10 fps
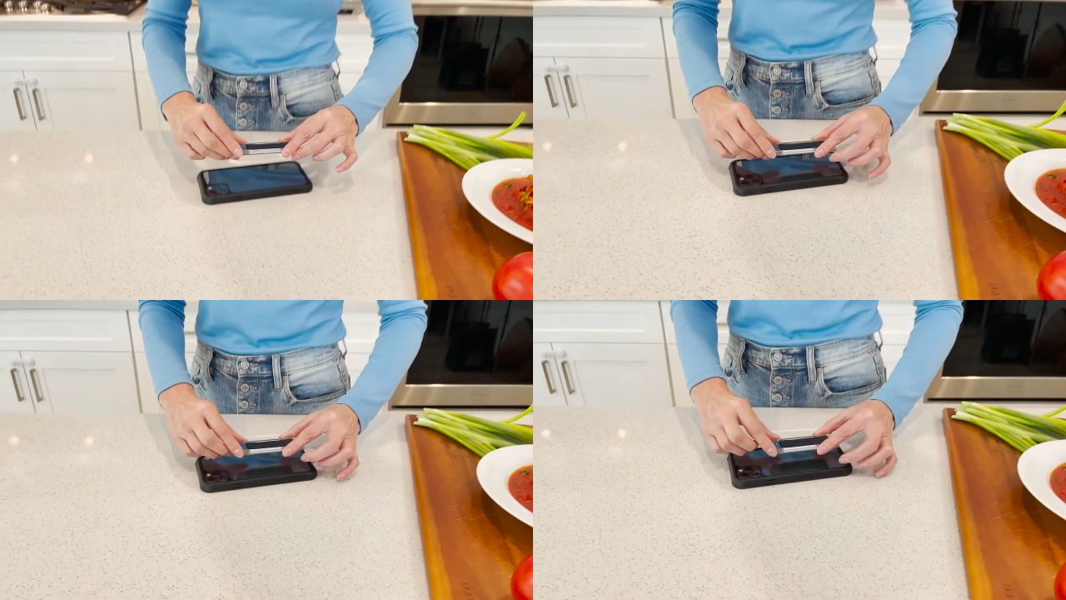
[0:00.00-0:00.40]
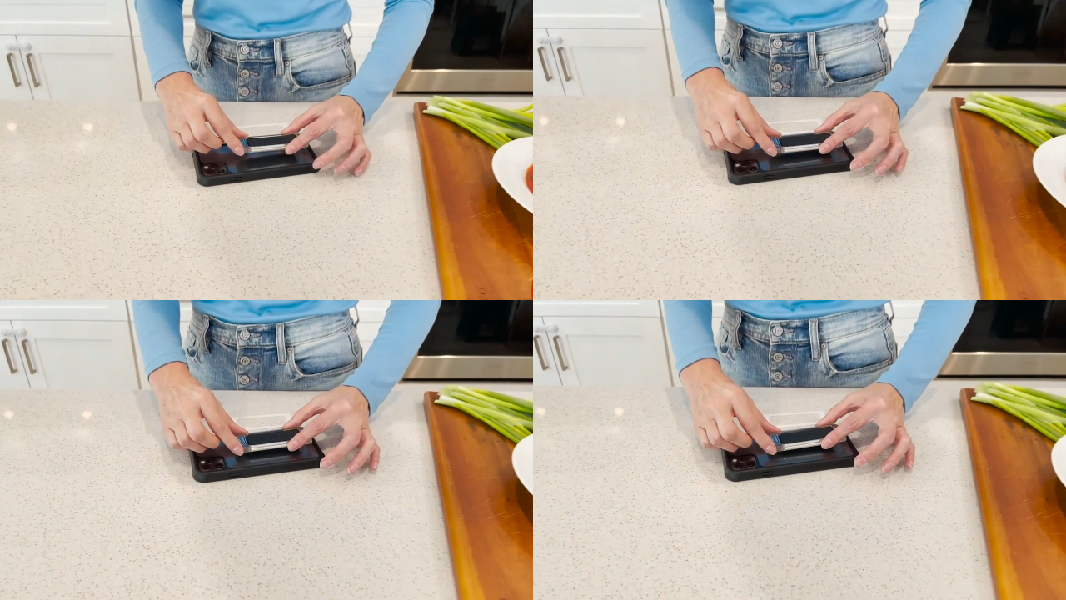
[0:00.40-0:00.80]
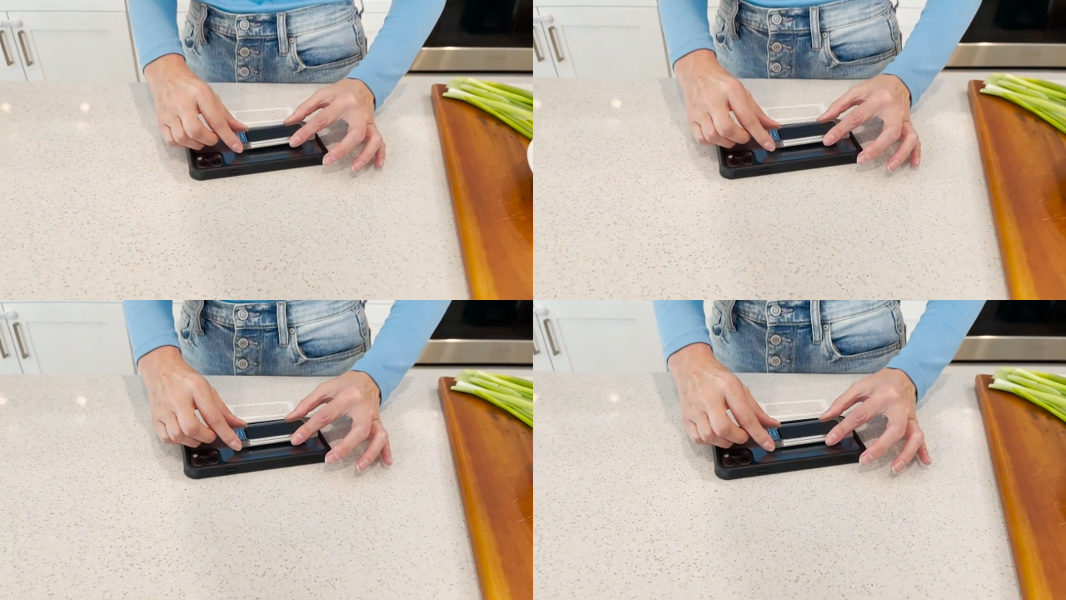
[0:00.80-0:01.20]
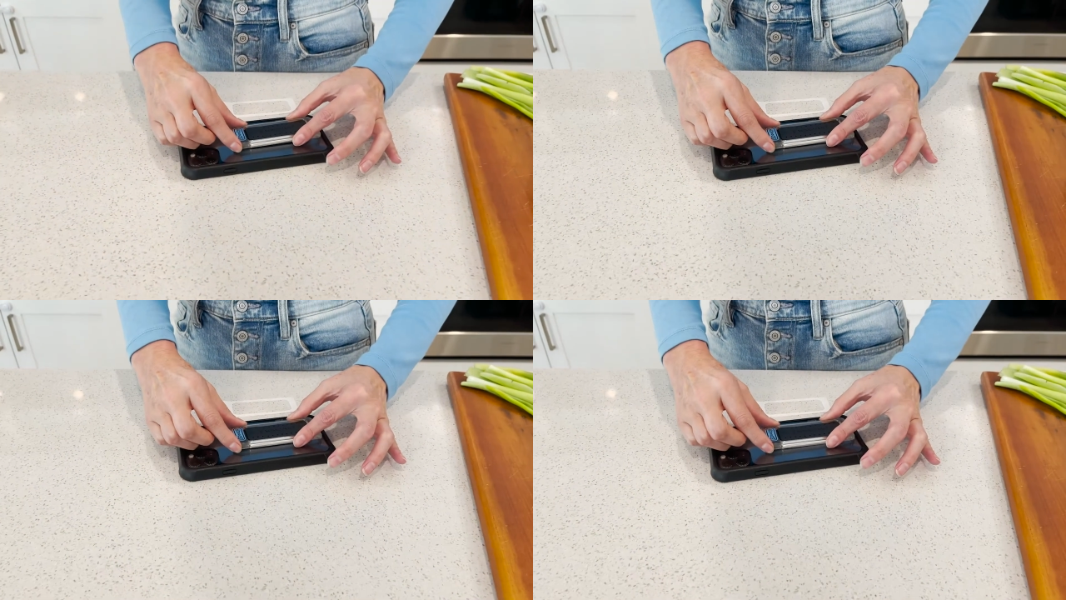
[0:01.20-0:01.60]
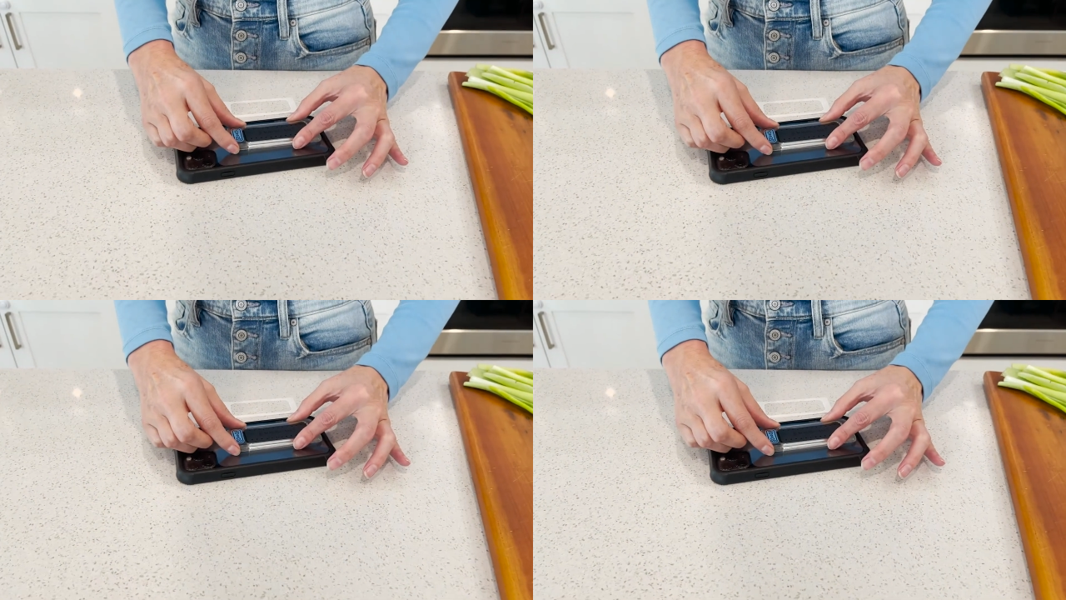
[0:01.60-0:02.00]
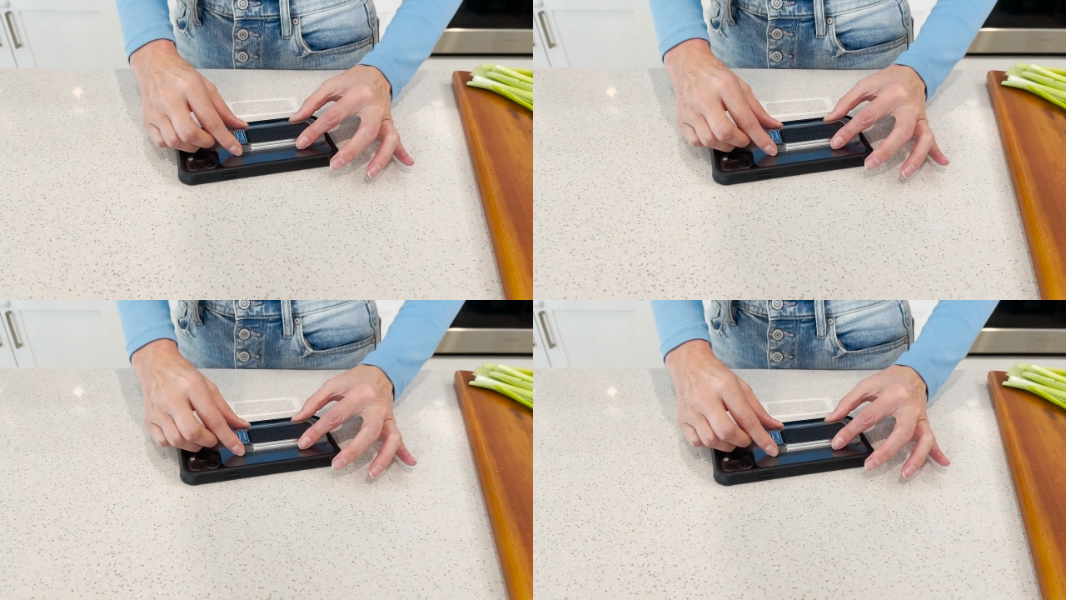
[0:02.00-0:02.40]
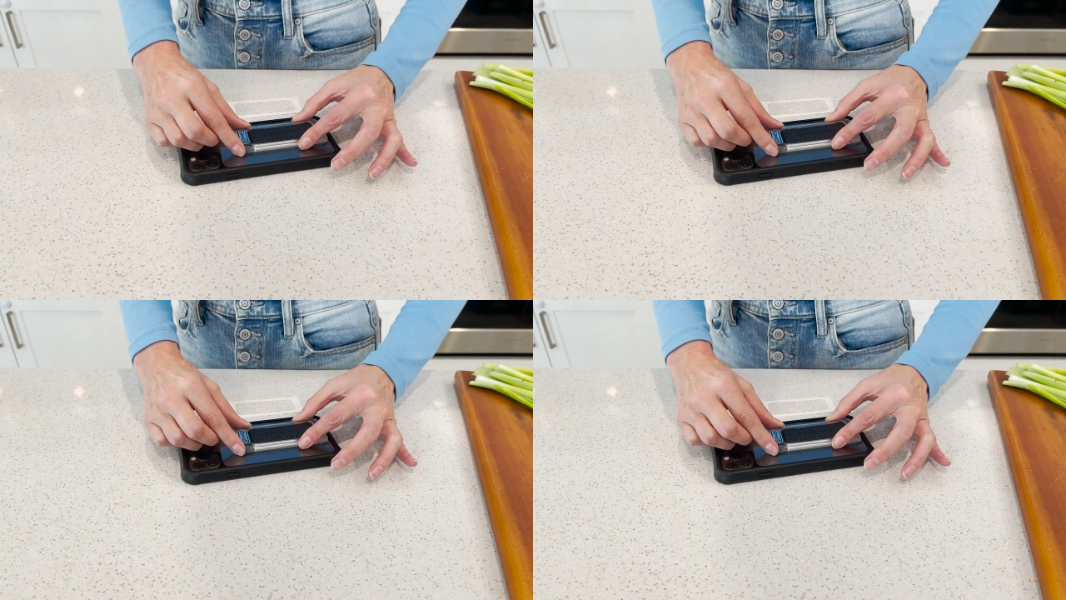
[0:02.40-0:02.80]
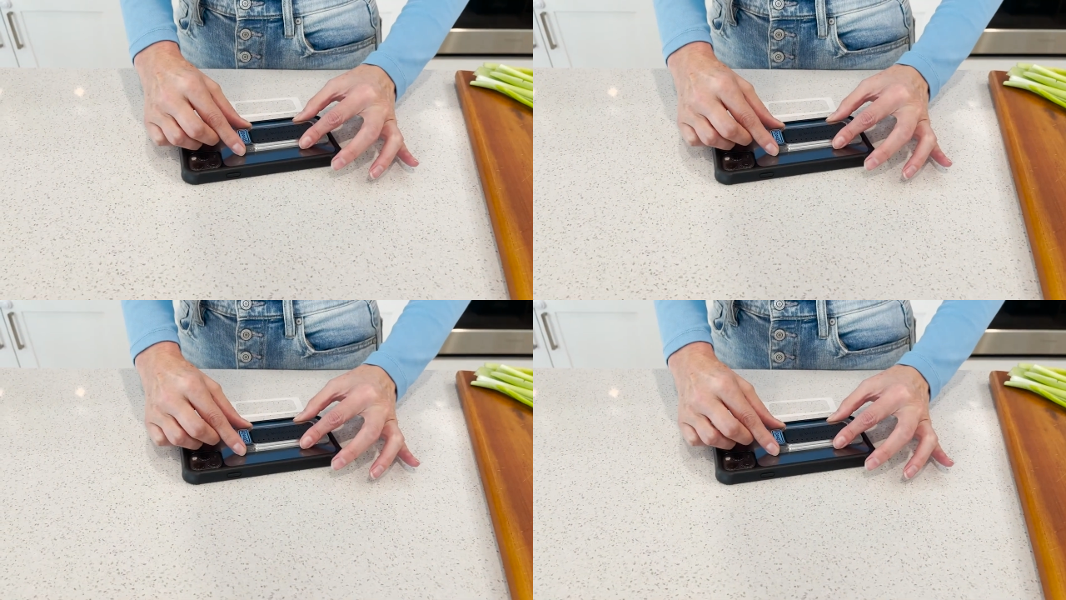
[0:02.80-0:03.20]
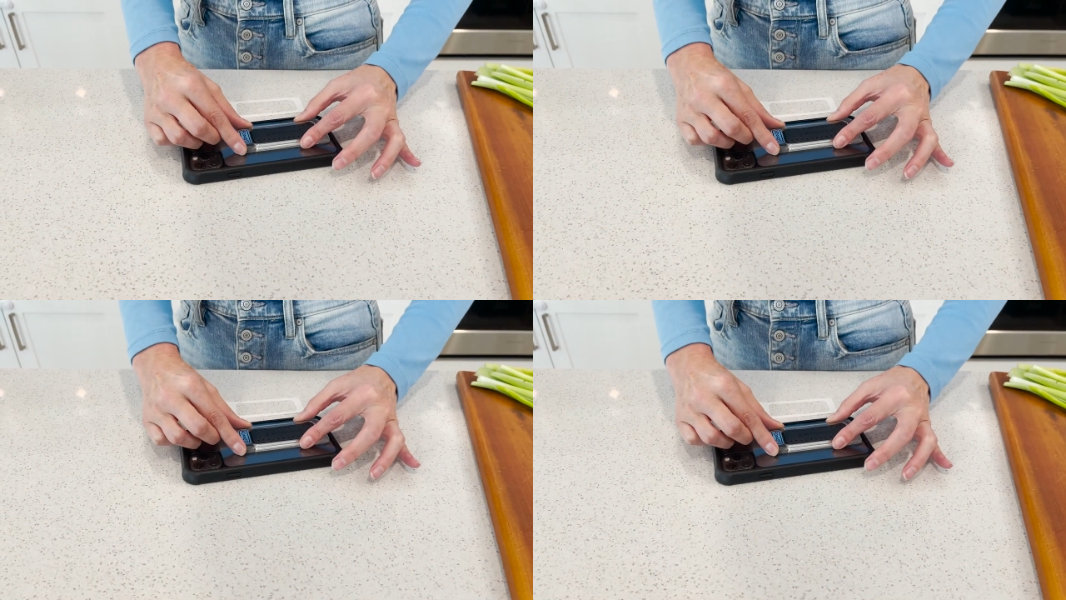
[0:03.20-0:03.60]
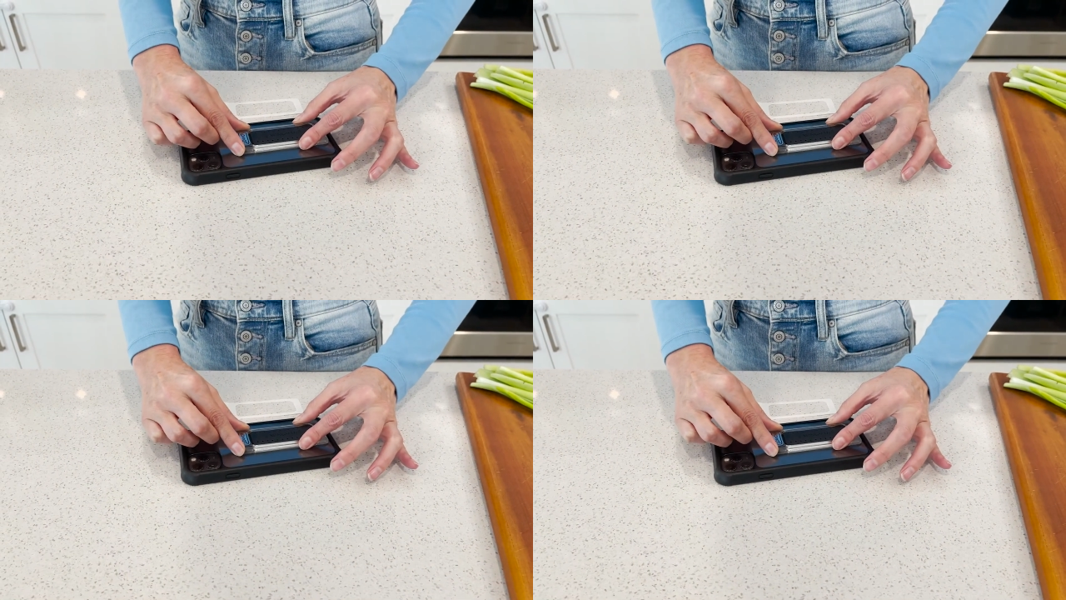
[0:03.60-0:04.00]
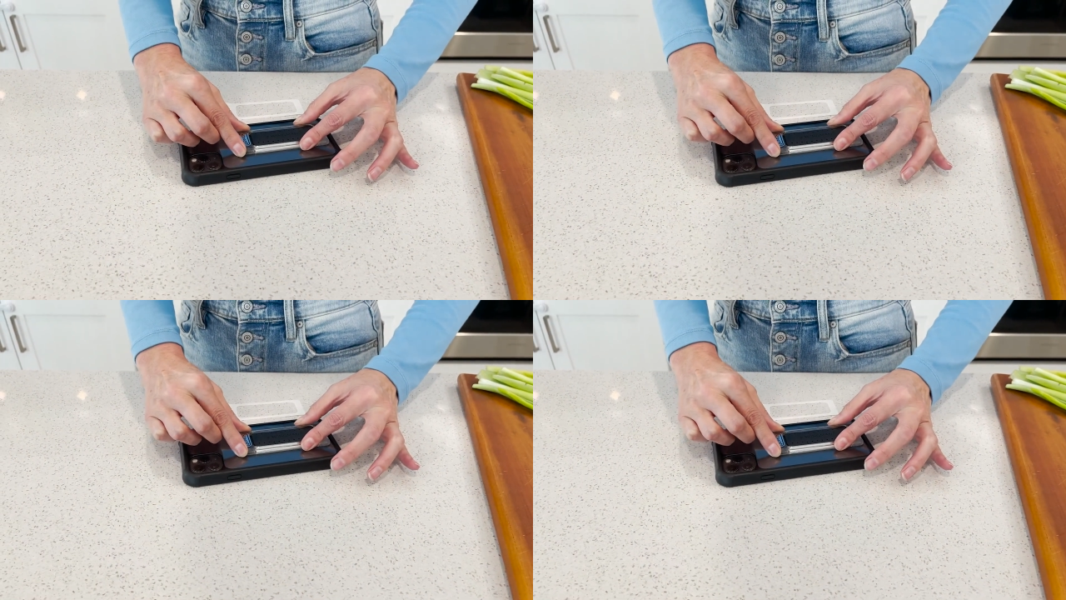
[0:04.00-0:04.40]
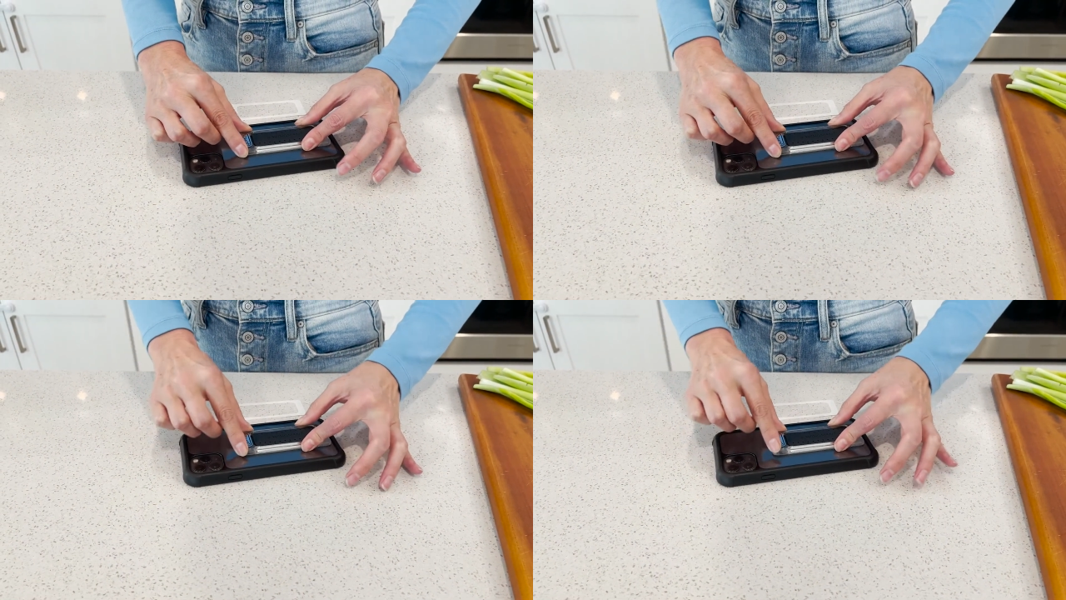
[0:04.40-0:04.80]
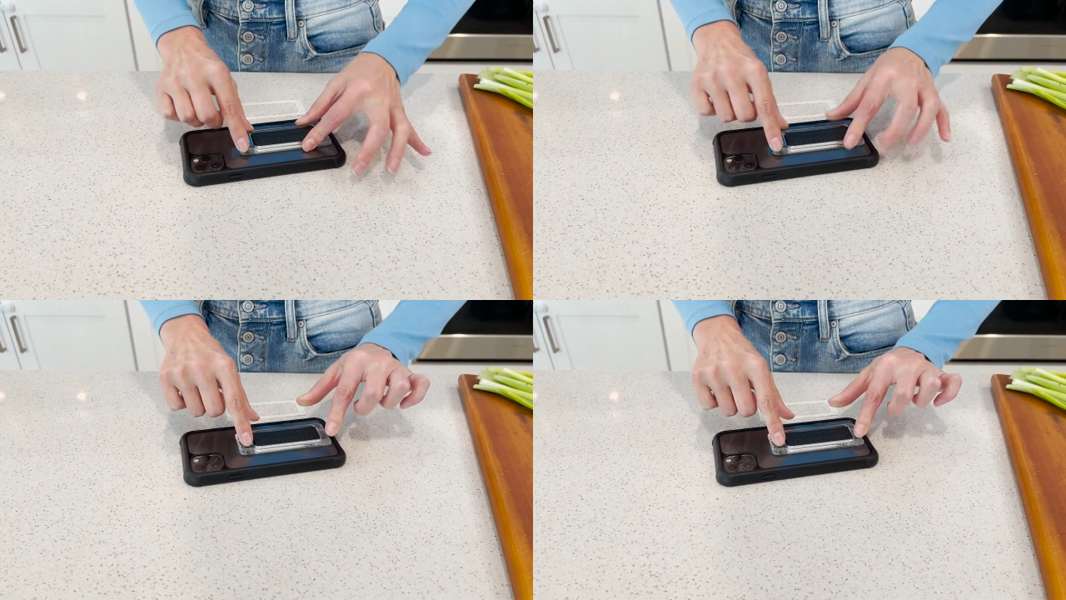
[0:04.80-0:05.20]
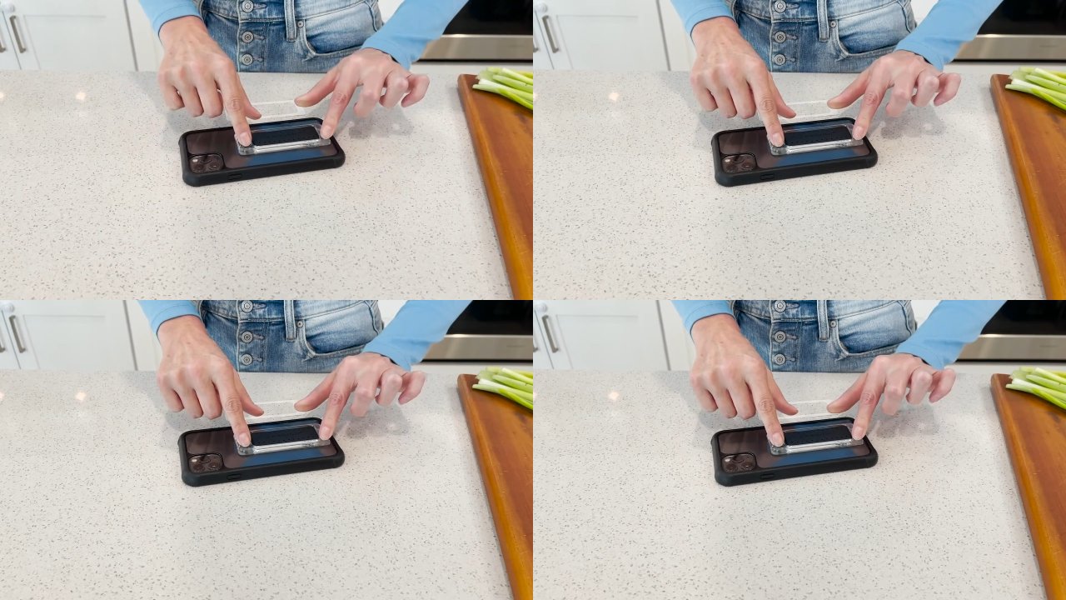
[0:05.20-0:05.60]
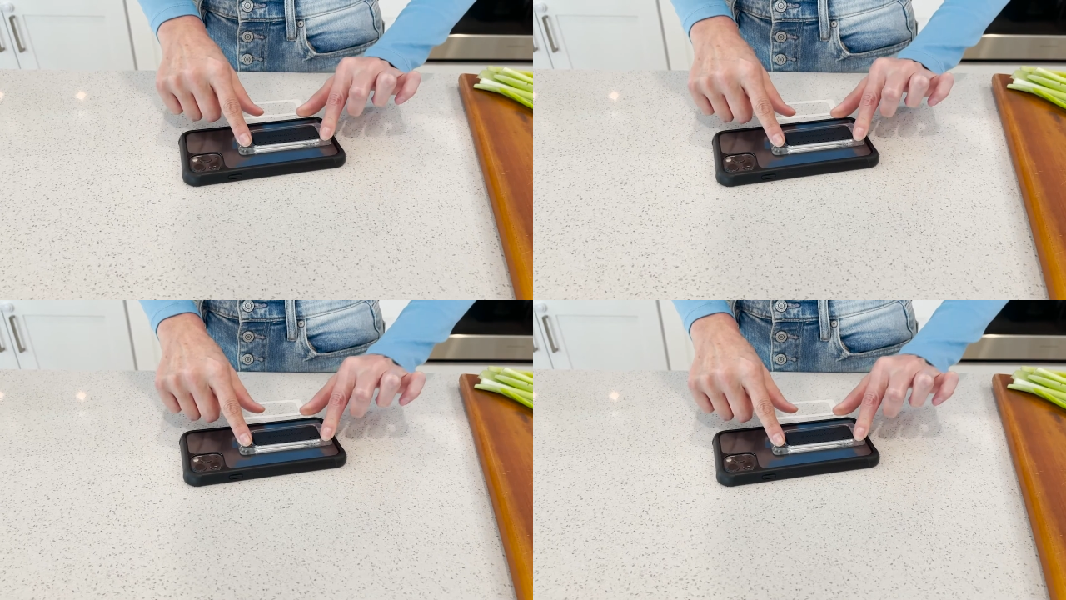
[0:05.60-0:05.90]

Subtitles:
(no speaker visible)